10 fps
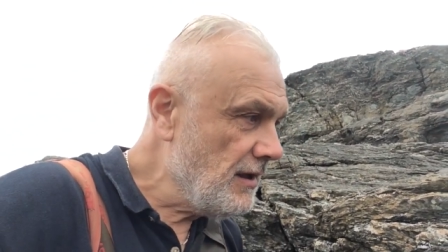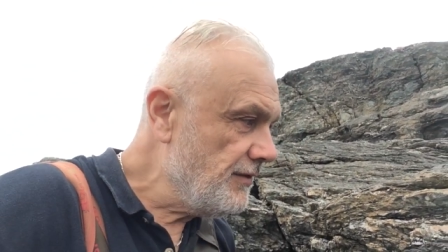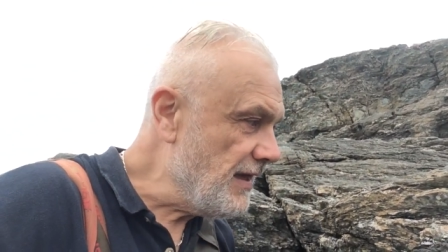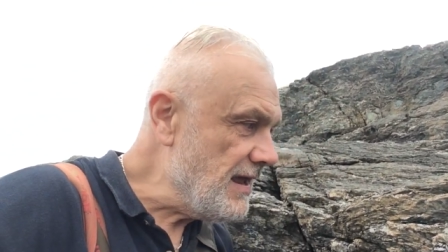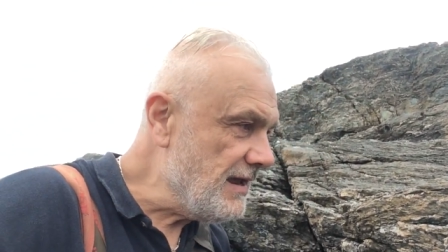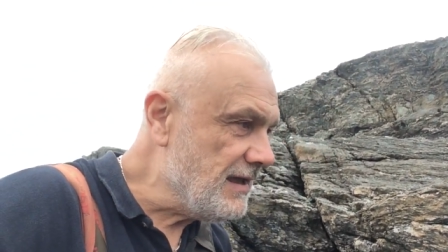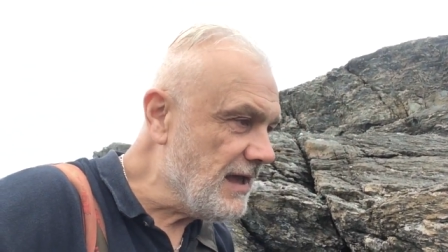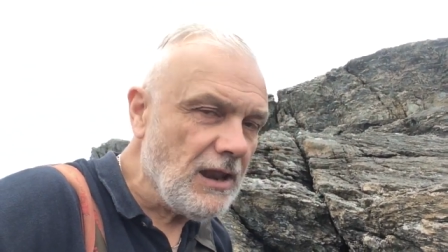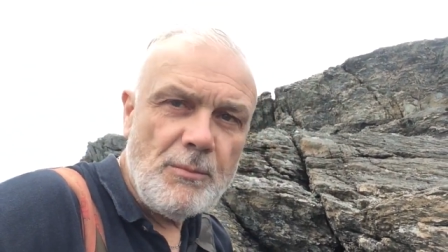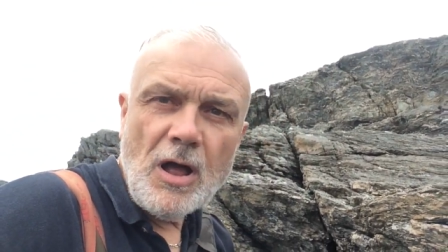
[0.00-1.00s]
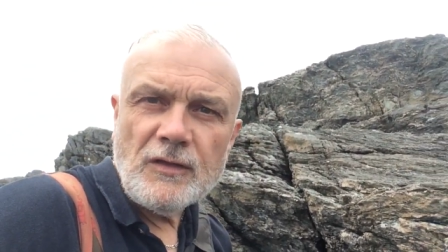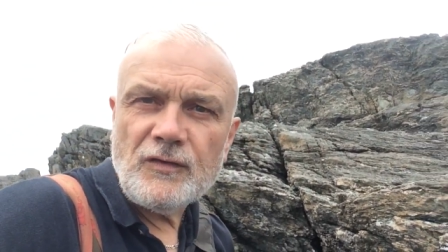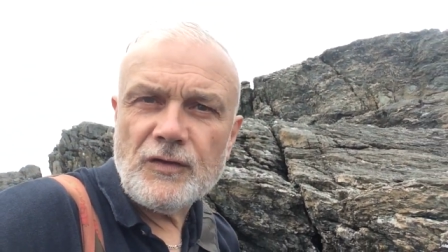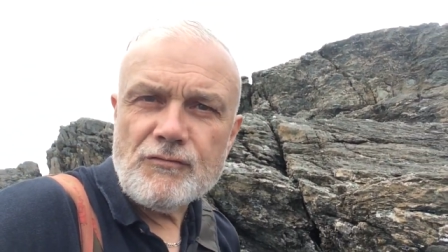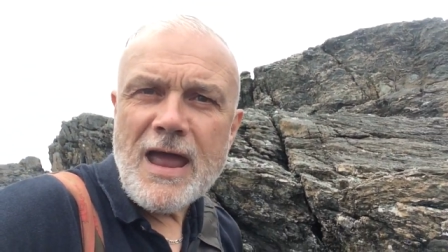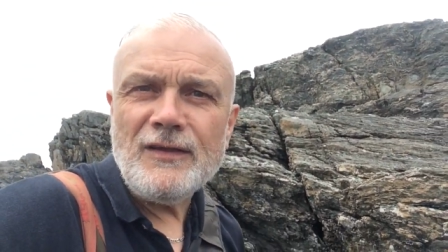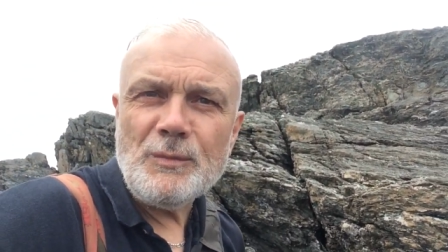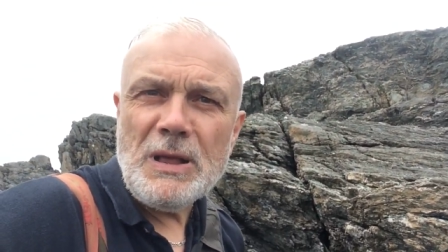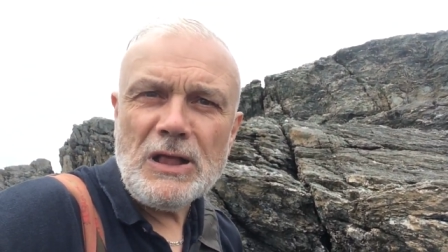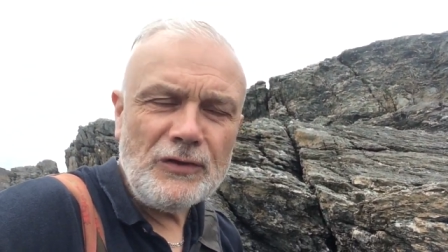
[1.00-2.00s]
The guillemots, the
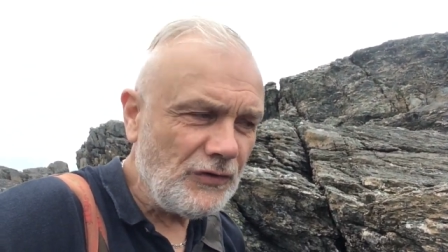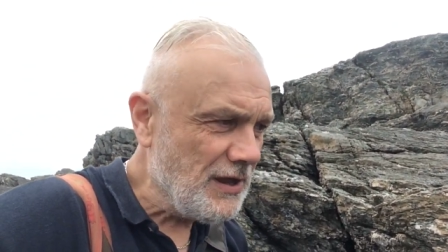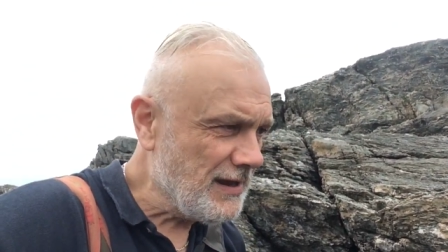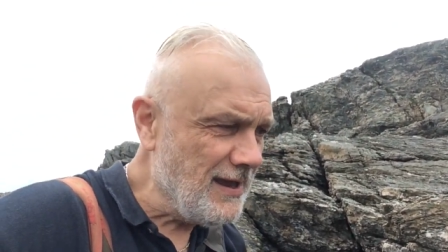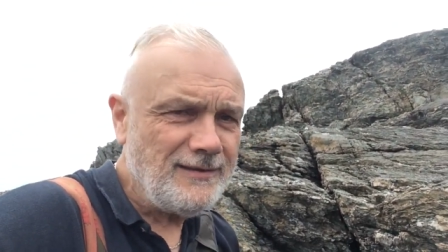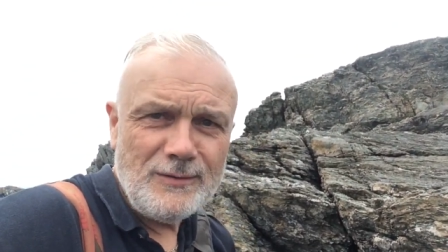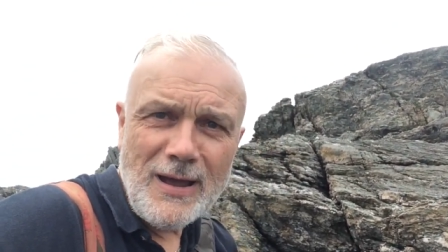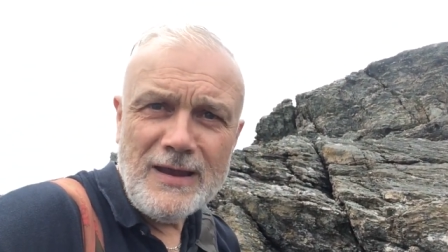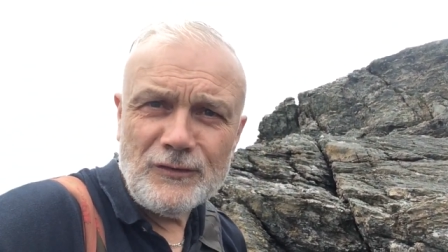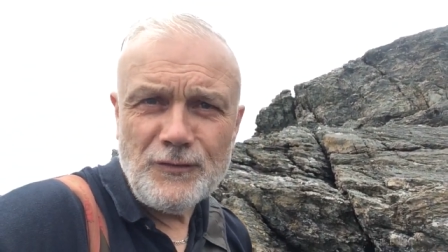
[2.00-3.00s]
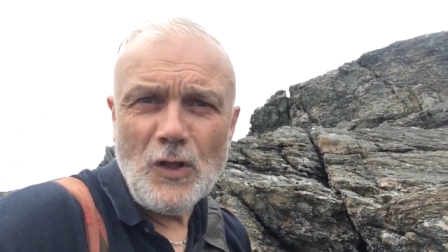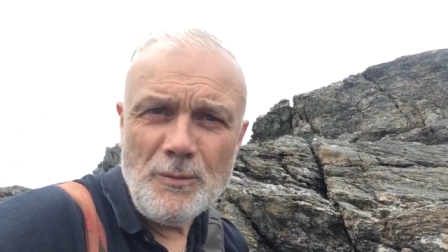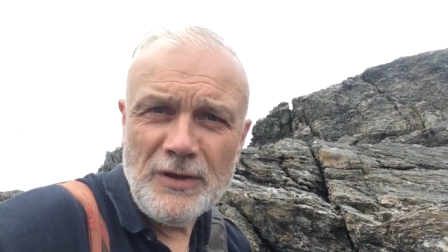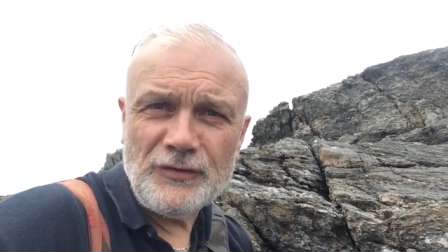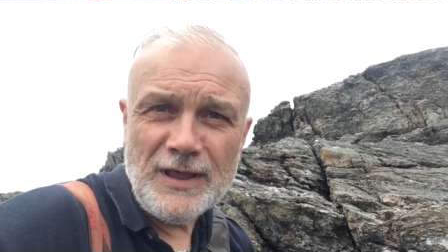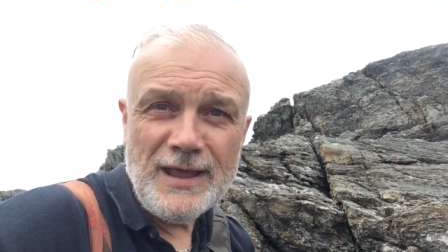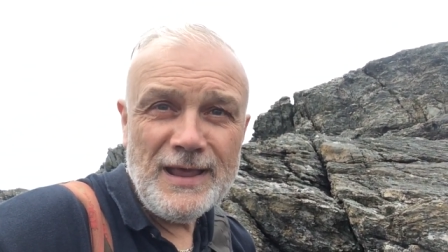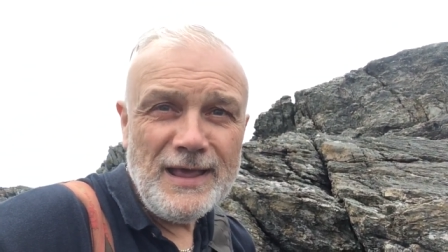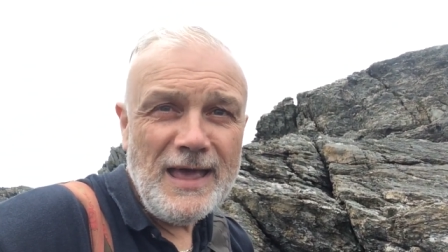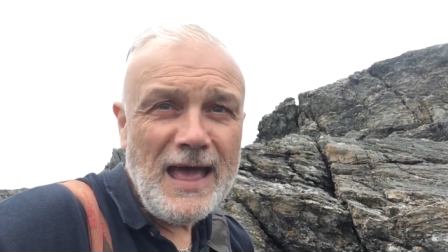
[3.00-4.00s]
razorbills, kittiwakes, fulmars,
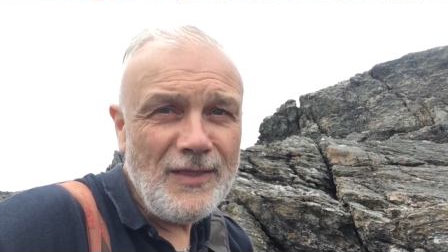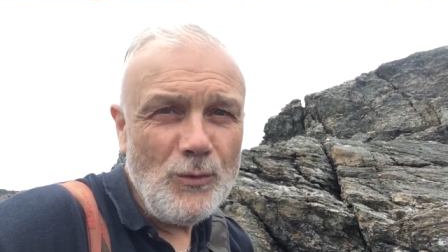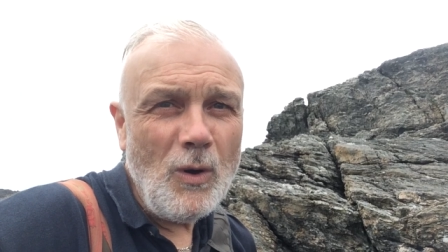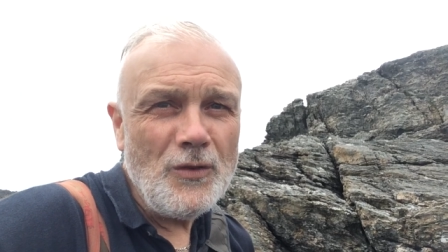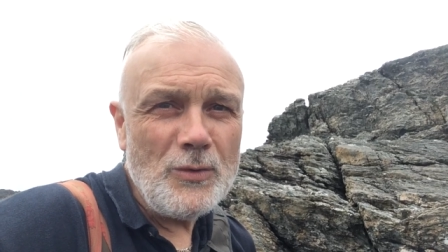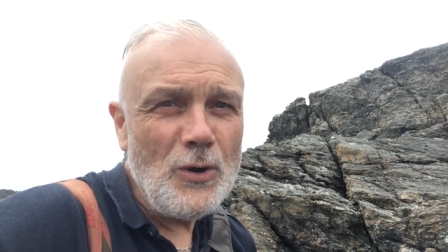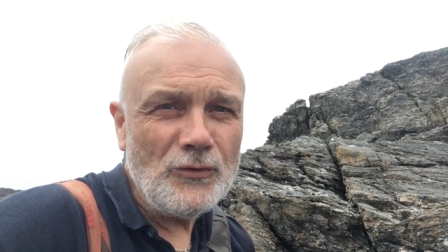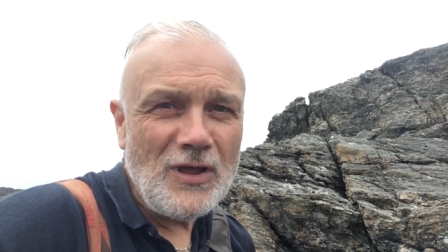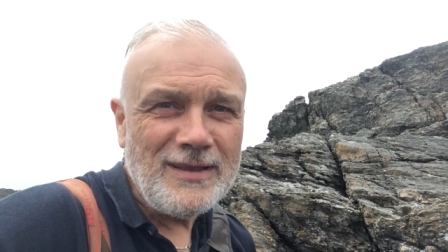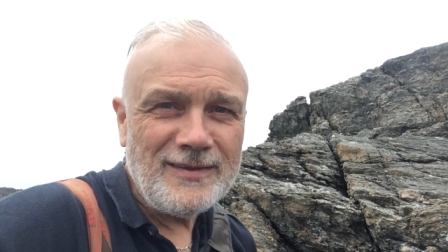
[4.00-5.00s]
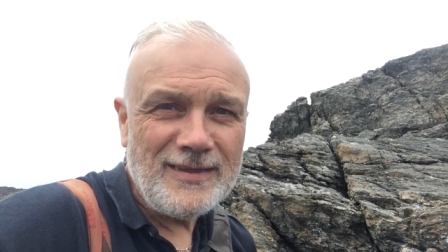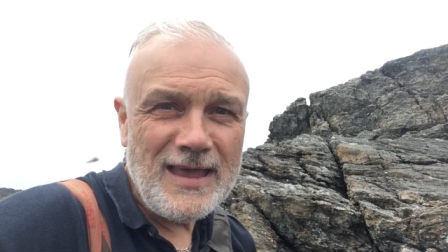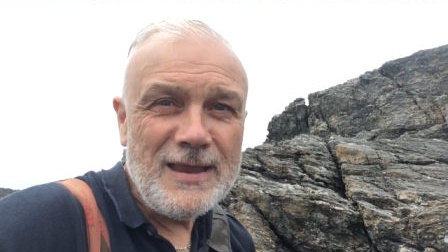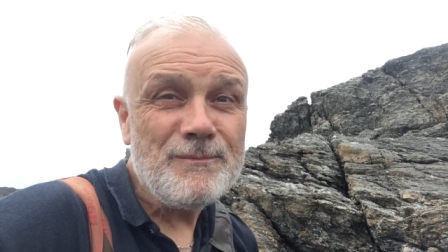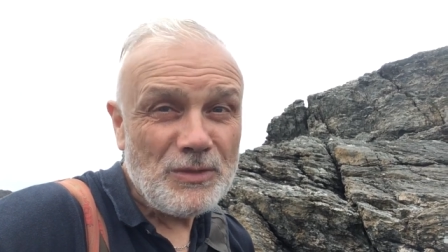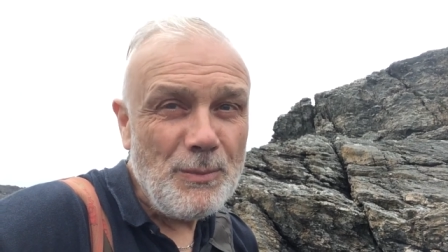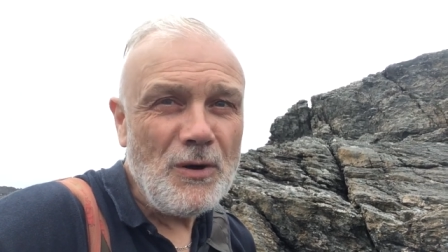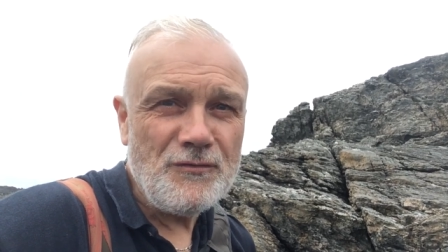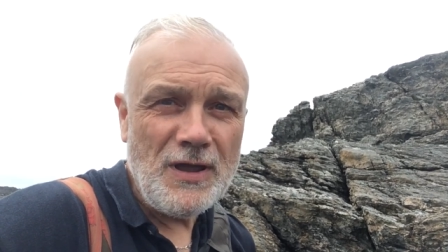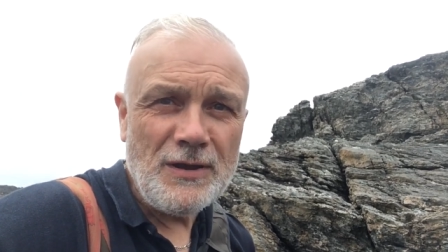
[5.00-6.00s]
and the one that we always like to see, the
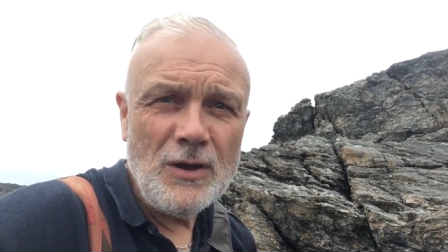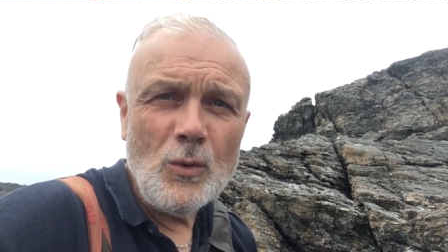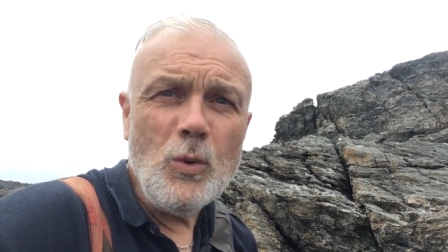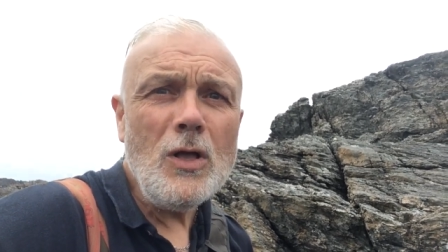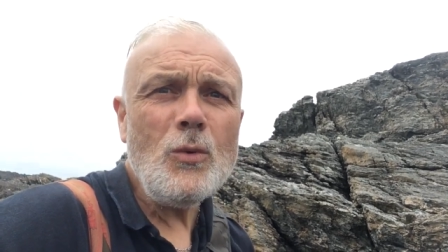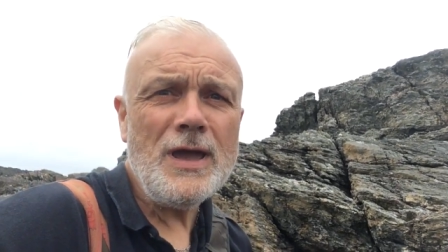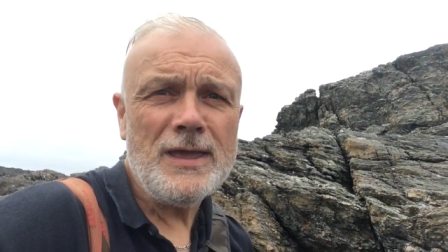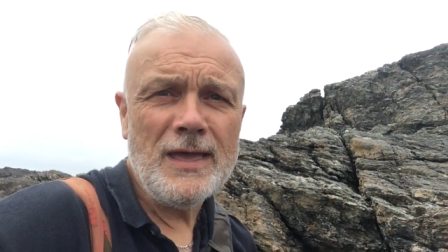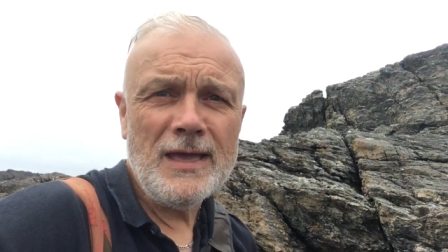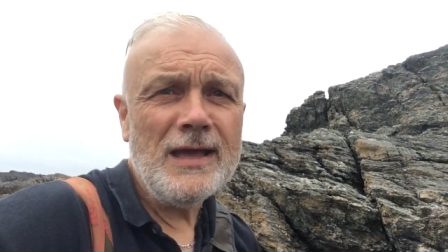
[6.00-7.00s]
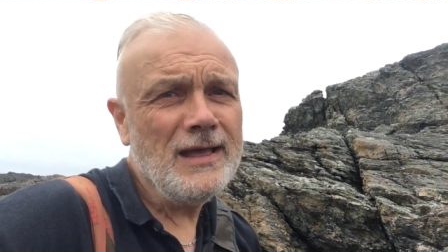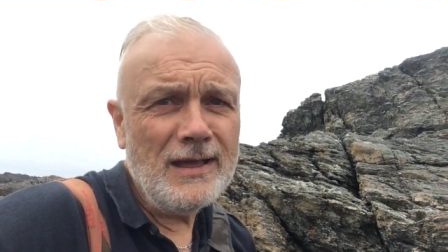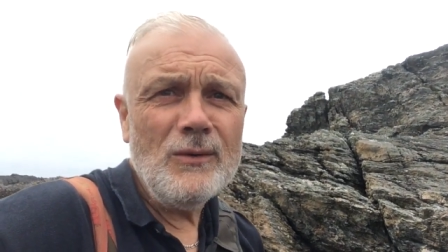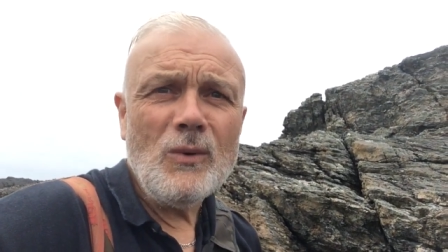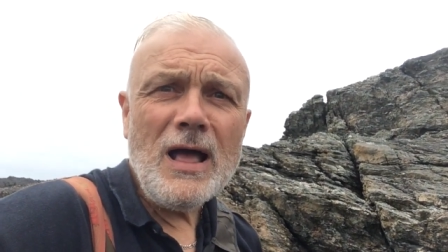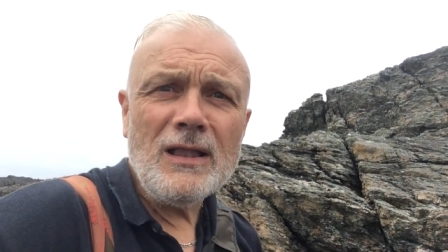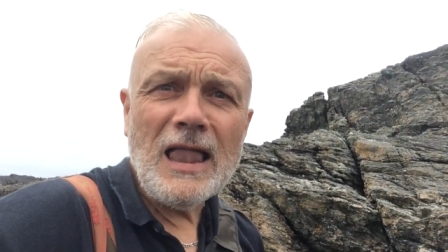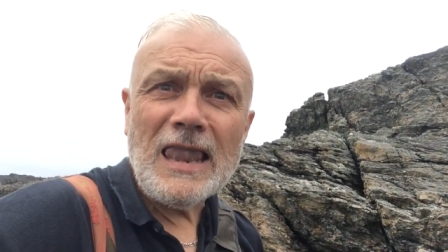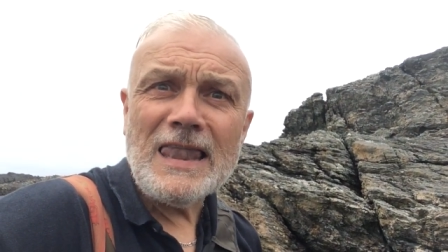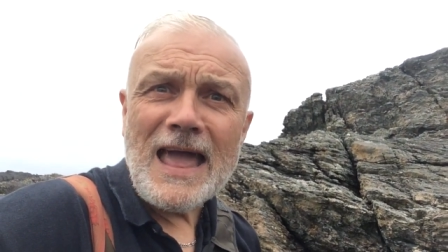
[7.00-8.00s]
puffin. Will we?
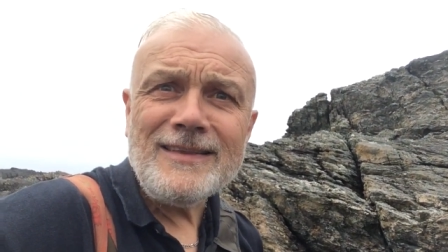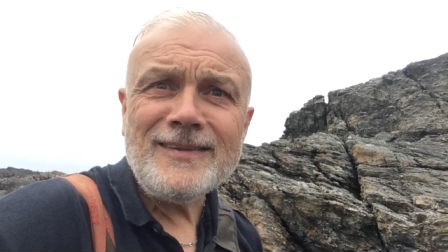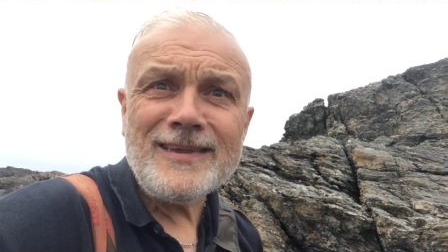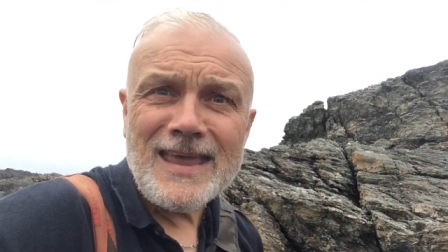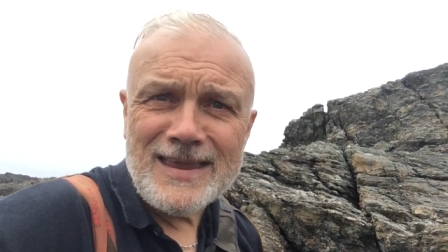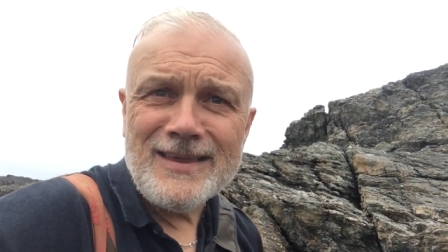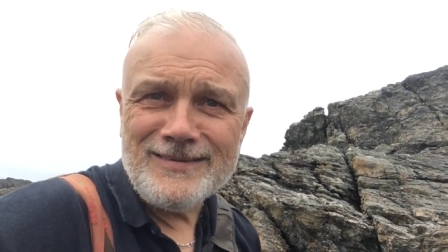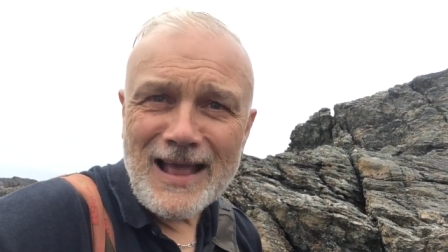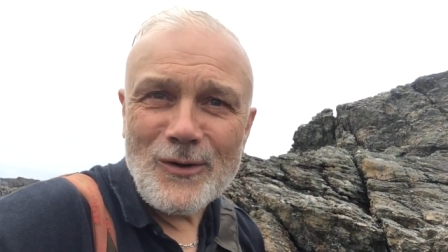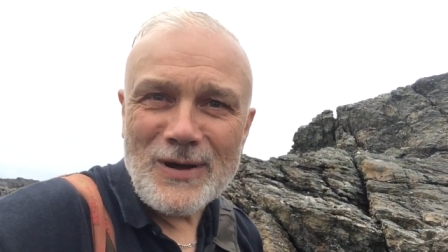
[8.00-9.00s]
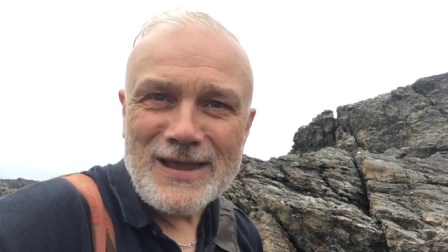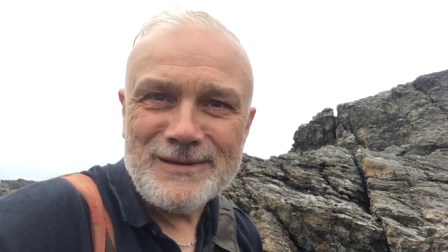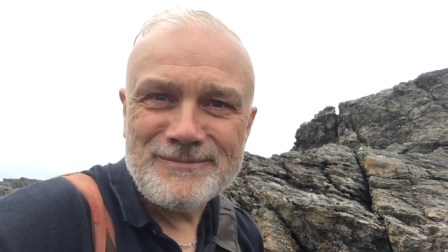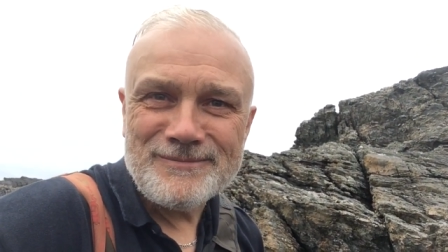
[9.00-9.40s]
Well, let's see, shall we?